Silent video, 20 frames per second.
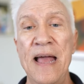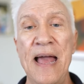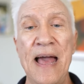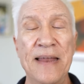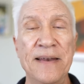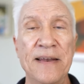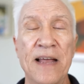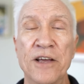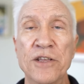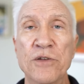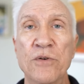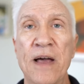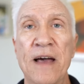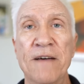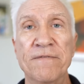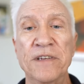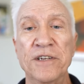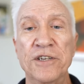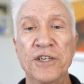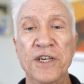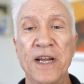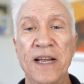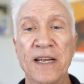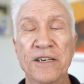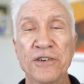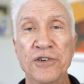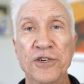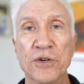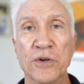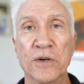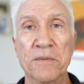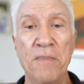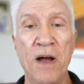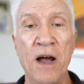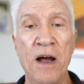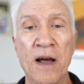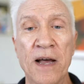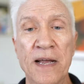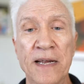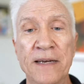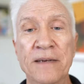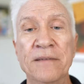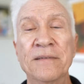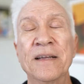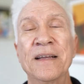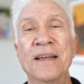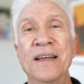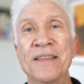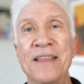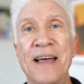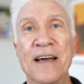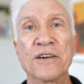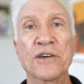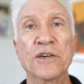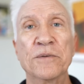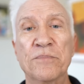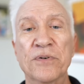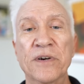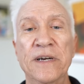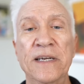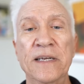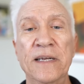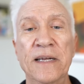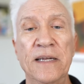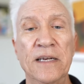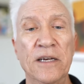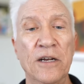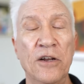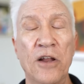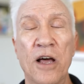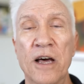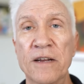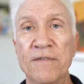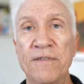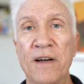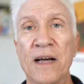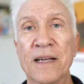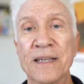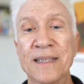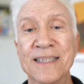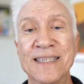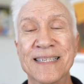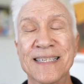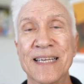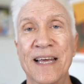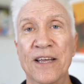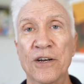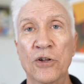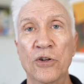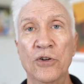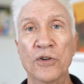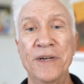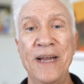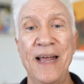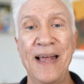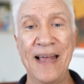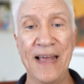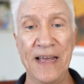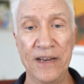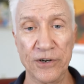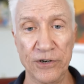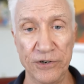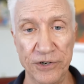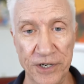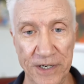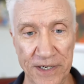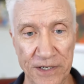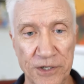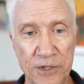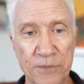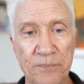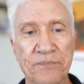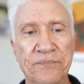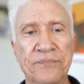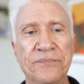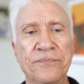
and now you have to change your mind, that could bring in a lot of unsettled energies.